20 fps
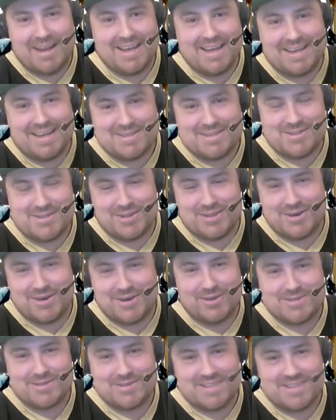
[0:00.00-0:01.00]
Ice to the
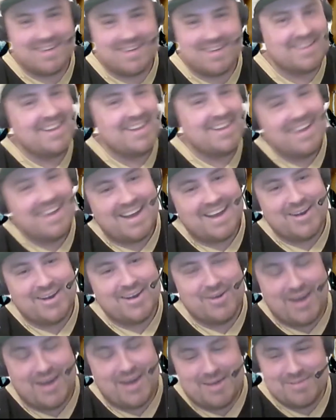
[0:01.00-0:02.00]
Colts, and I
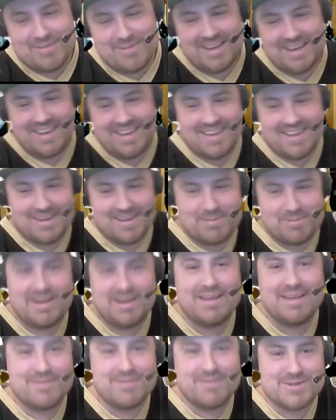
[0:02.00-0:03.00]
don't know how many
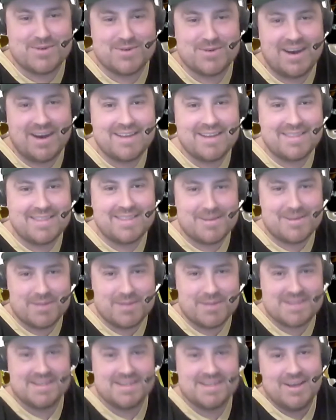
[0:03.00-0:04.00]
believers were out there,
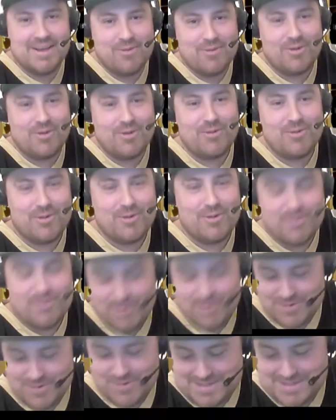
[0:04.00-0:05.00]
but what
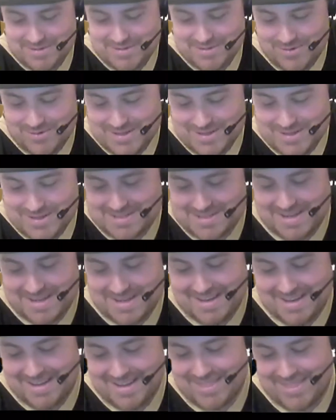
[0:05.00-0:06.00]
was everyone's
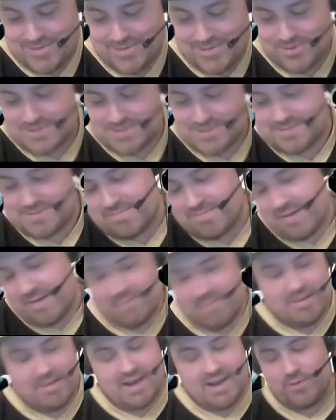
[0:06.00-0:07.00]
thoughts?
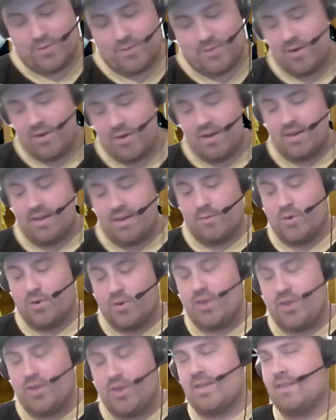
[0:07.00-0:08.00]
Mike,
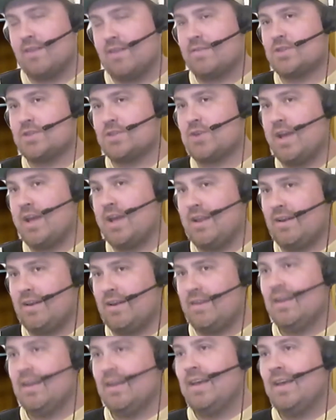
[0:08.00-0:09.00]
what do you think of the trade,
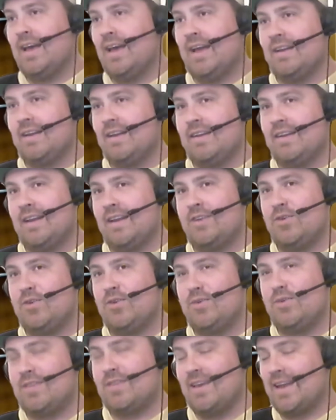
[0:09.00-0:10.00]
and do
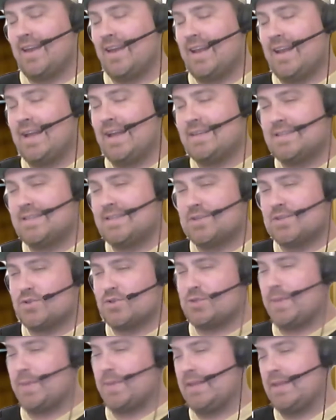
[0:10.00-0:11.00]
you think Atlanta
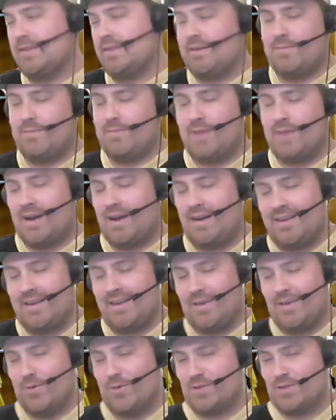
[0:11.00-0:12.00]
disrespected him?
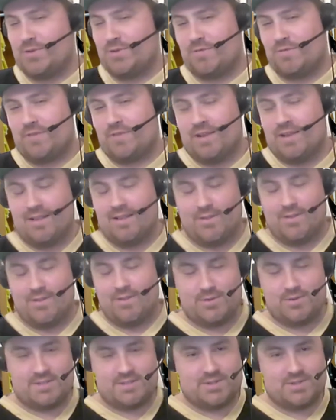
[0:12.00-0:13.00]
What's your feel on the
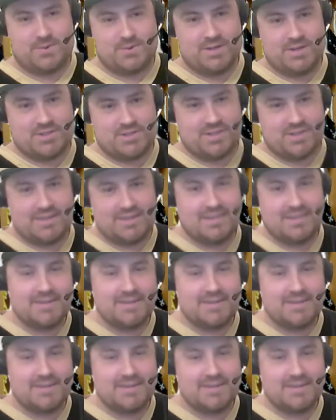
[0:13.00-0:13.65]
whole situation?